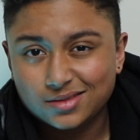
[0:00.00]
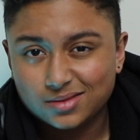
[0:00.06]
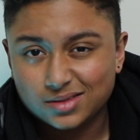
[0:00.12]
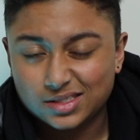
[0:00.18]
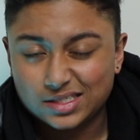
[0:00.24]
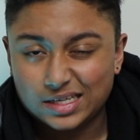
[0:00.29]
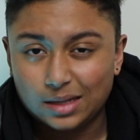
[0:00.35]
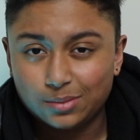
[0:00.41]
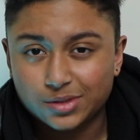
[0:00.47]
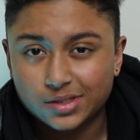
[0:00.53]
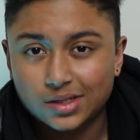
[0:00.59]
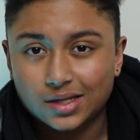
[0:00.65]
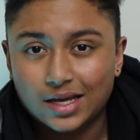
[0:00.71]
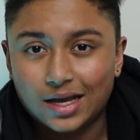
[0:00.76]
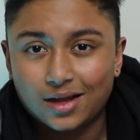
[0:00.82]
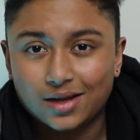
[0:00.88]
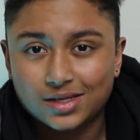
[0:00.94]
the
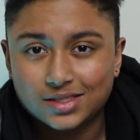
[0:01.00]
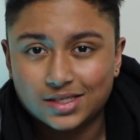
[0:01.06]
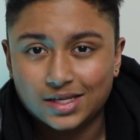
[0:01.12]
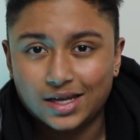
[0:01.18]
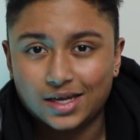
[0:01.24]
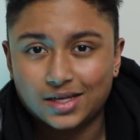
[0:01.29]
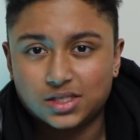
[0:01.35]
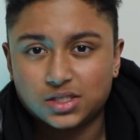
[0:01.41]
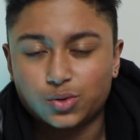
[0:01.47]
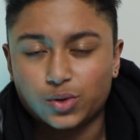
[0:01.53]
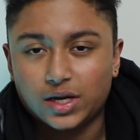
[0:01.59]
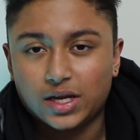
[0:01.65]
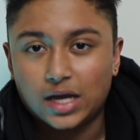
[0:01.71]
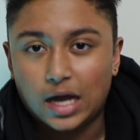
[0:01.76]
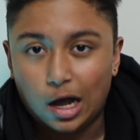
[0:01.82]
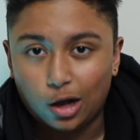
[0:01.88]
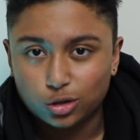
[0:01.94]
Samsung Galaxy
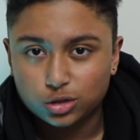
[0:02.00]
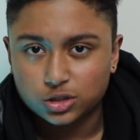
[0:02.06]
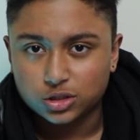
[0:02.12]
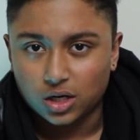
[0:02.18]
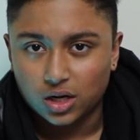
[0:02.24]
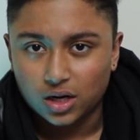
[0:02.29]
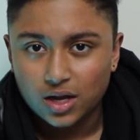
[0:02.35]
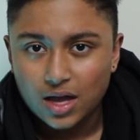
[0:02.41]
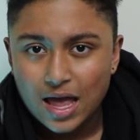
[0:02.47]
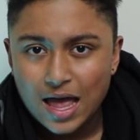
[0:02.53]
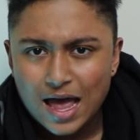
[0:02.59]
S20 Ultra